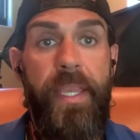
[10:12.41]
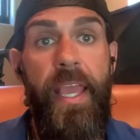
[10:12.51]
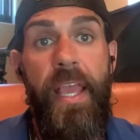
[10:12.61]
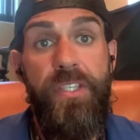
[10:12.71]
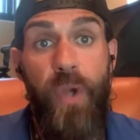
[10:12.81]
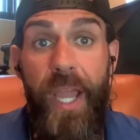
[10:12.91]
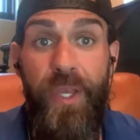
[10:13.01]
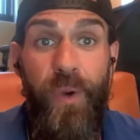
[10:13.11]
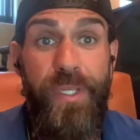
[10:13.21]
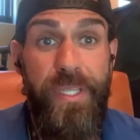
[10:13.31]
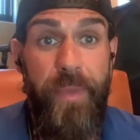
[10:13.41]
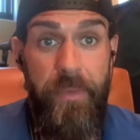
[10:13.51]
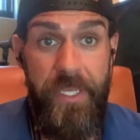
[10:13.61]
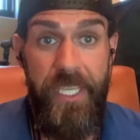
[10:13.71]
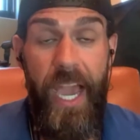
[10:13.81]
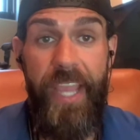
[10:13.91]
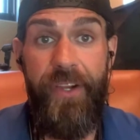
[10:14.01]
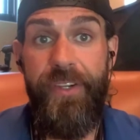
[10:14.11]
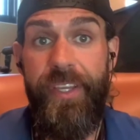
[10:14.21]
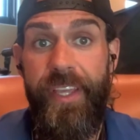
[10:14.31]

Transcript: And so I noticed it made me tired,